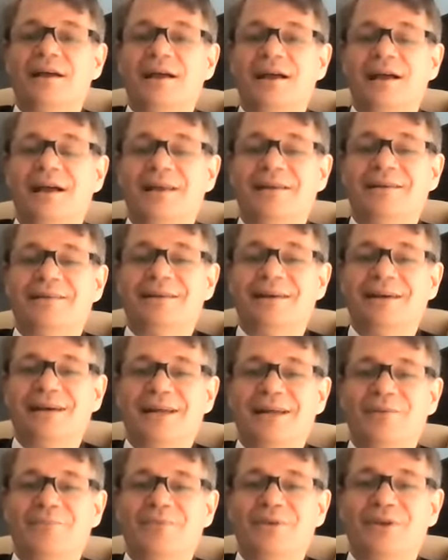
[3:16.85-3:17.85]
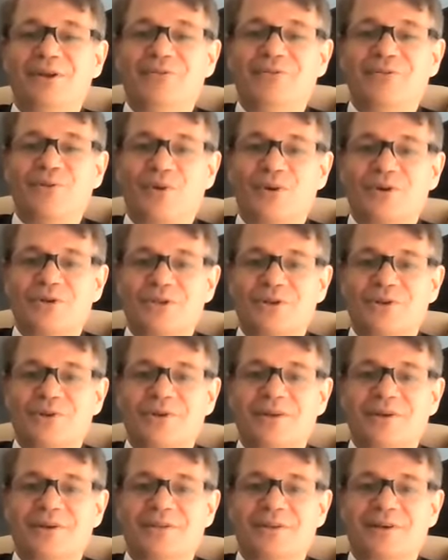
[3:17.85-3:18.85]
and a P4
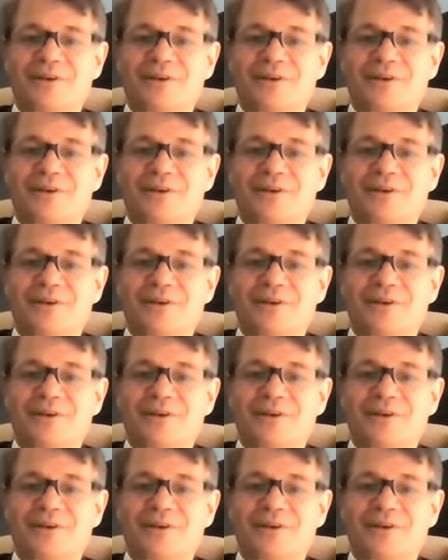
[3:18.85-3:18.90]
student,